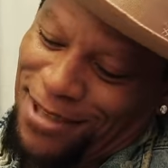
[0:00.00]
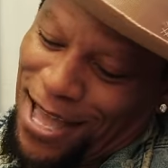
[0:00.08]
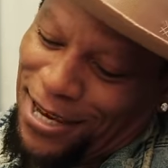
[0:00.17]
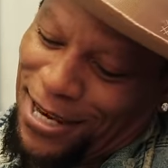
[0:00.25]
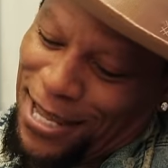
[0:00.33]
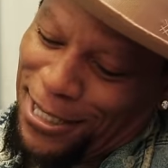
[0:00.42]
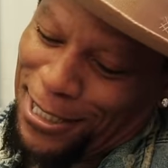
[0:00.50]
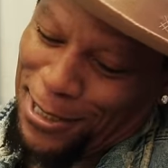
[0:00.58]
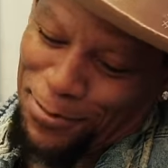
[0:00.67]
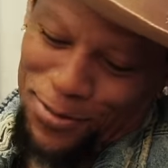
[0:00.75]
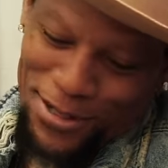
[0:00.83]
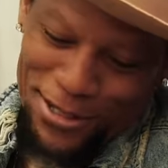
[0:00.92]
all I that. I like
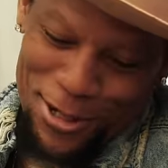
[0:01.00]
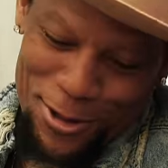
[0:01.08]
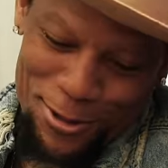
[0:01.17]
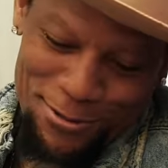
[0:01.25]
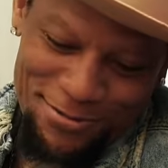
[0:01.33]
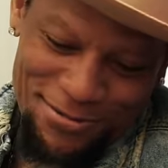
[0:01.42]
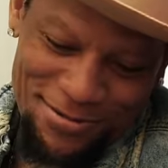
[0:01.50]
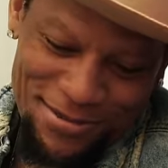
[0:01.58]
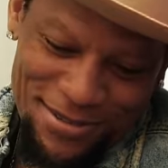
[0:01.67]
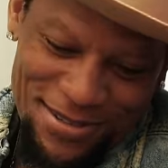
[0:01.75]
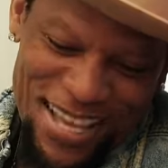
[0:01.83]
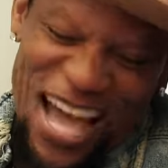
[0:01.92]
it, but no.
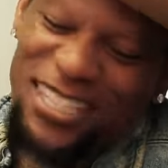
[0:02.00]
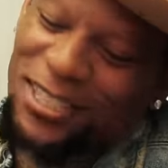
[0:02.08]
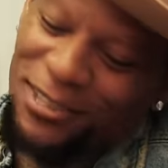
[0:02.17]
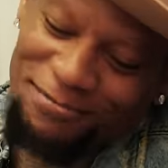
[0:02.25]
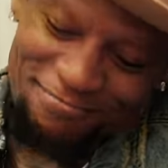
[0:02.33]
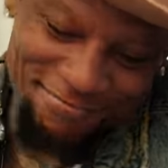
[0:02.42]
no. I just